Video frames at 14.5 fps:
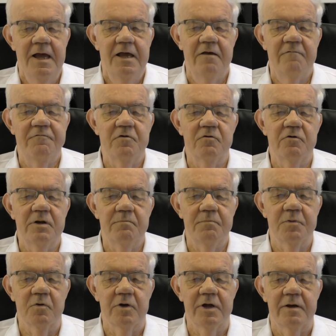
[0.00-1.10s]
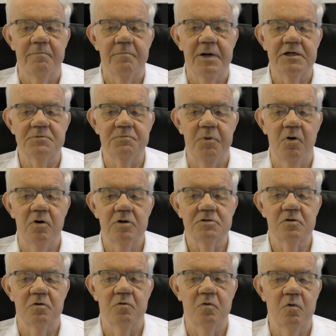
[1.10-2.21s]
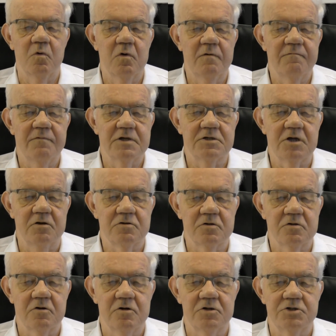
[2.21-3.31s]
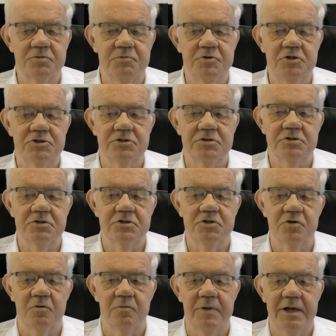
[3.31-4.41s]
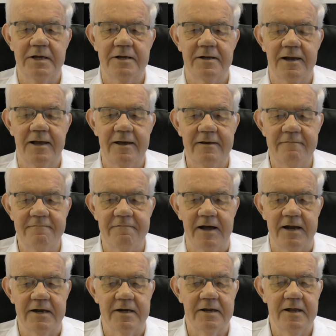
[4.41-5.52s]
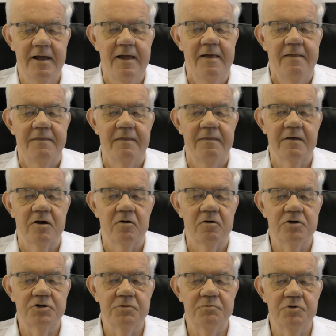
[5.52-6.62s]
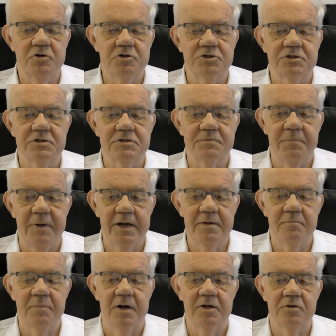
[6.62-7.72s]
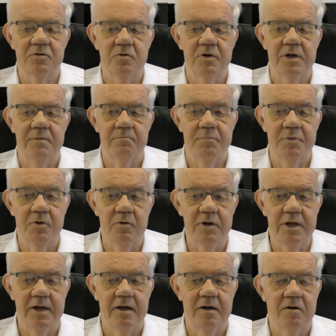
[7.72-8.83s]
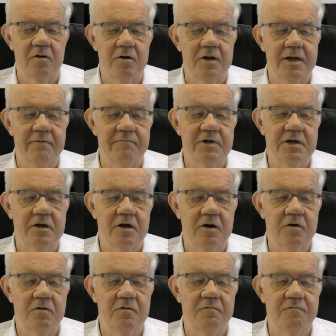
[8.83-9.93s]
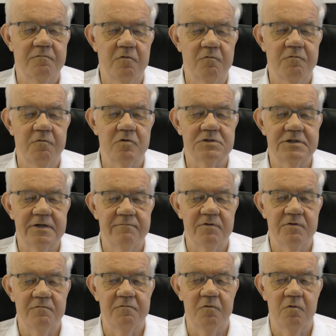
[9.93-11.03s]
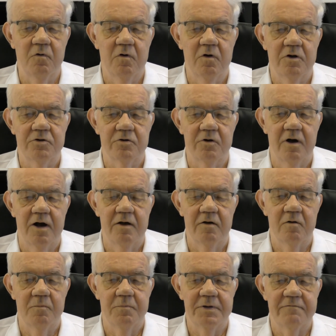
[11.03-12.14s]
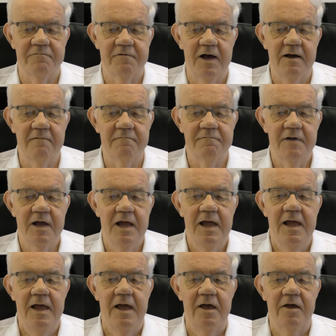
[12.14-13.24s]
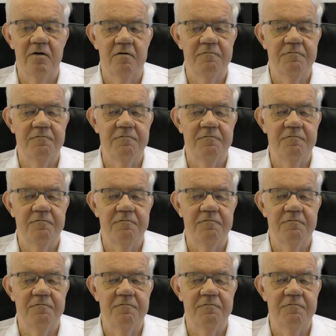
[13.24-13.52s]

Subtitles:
If your employer pays part or all of the total contributions to your medical aid fund, then the contributions paid by your employer are given code 4474 on your IRP5 and are